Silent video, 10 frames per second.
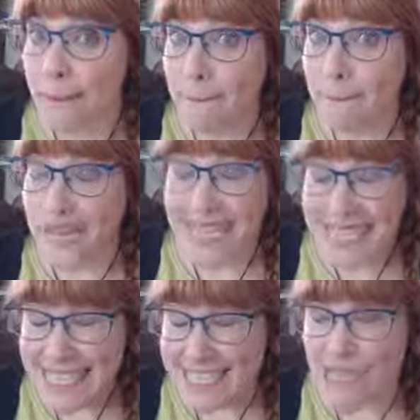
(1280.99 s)
Make it
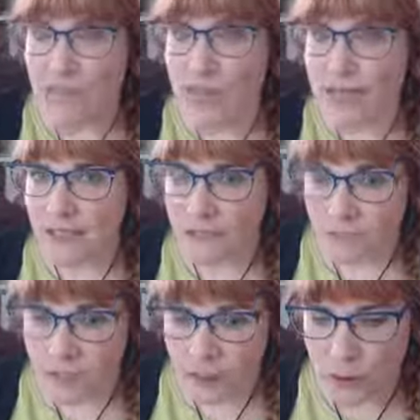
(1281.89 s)
easy and fast for them
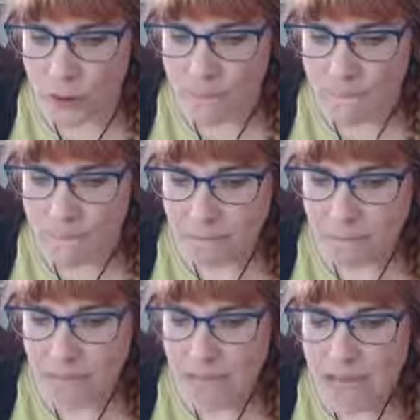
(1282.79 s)
to donate.
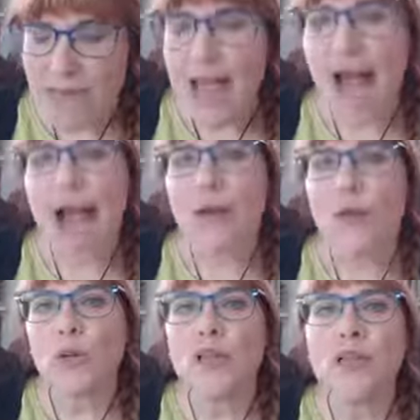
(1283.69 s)
I
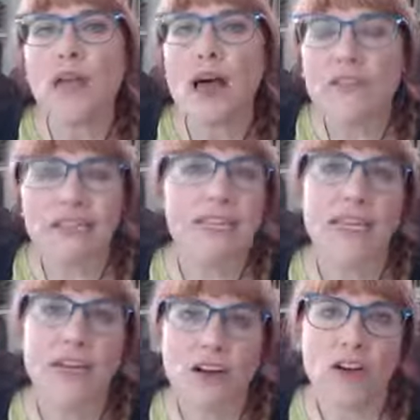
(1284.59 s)
would love to
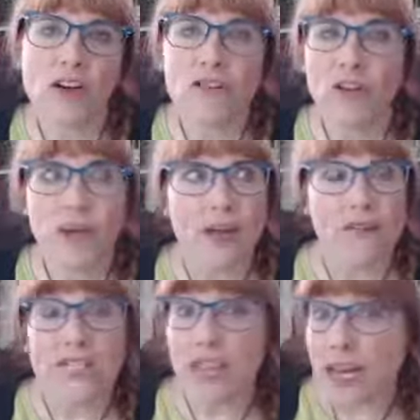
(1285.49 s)
hear if you have
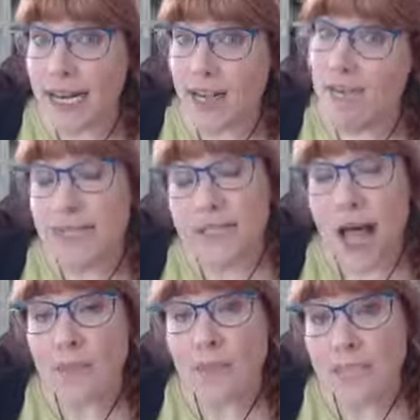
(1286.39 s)
done any of this
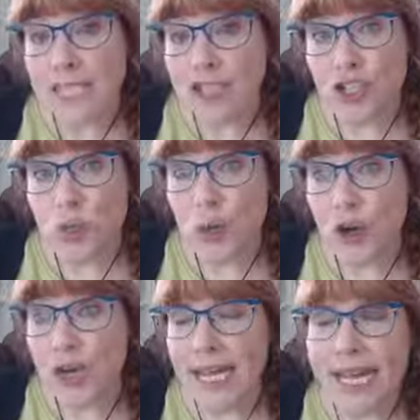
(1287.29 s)
optimization
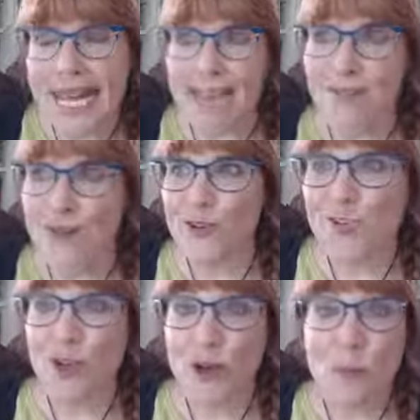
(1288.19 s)
work, if there's
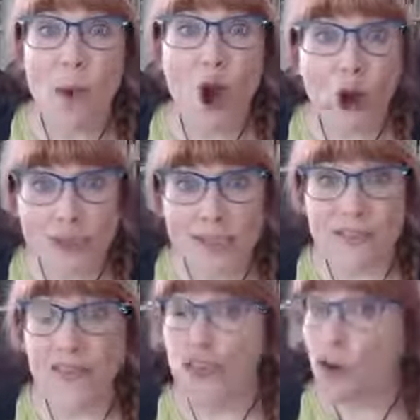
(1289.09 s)
certain parts of
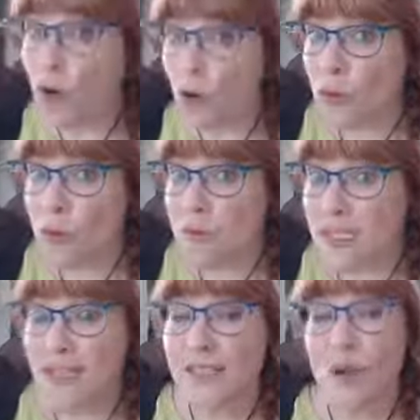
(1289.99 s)
your own
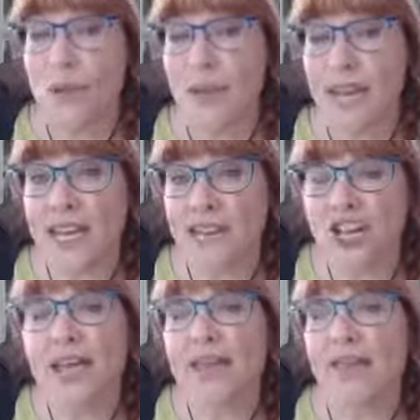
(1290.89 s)
website's homepage
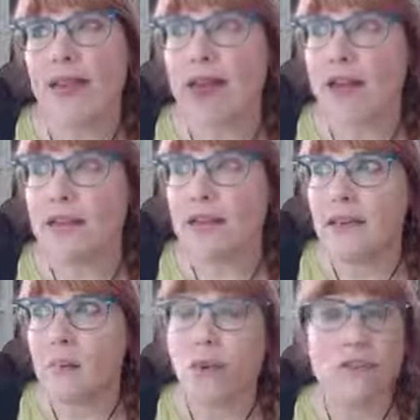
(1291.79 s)
that
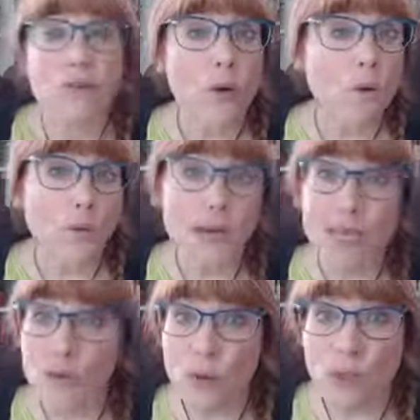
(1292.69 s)
perform really,
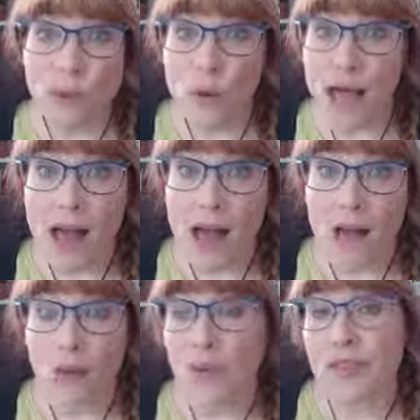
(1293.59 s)
really well,
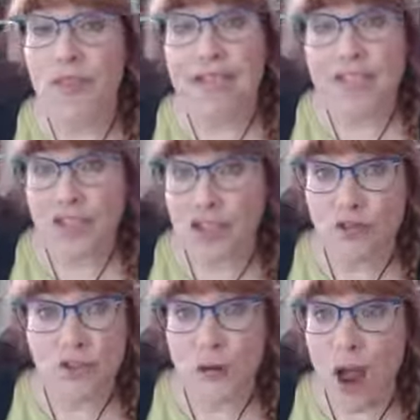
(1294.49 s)
or things that you've
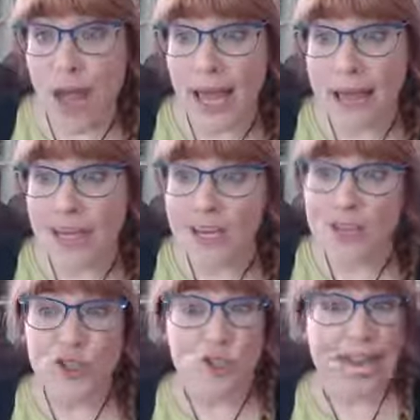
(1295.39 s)
tried.
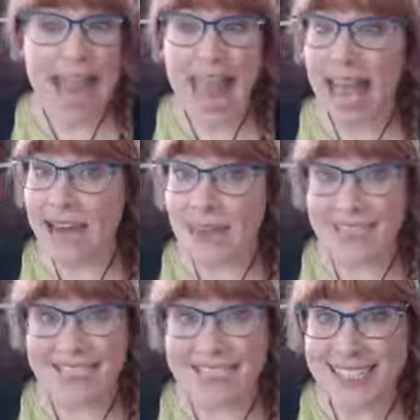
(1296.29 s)
So you can add
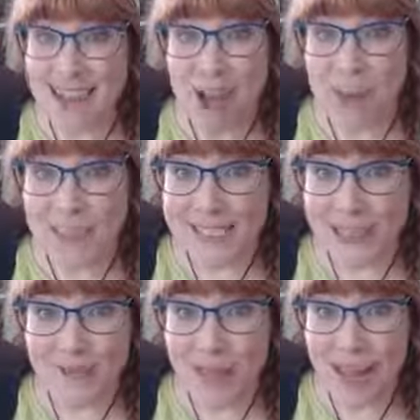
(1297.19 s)
things into the comments if
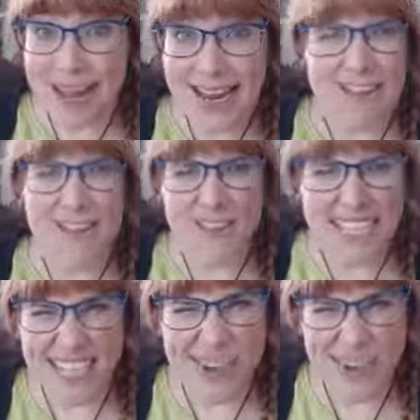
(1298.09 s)
you like. I'd love to
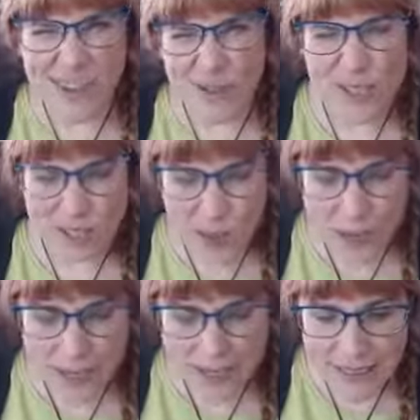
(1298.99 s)
hear your
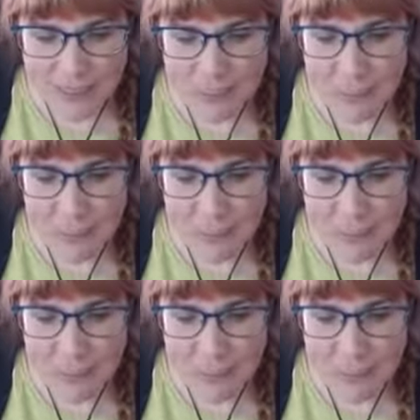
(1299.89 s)
stories.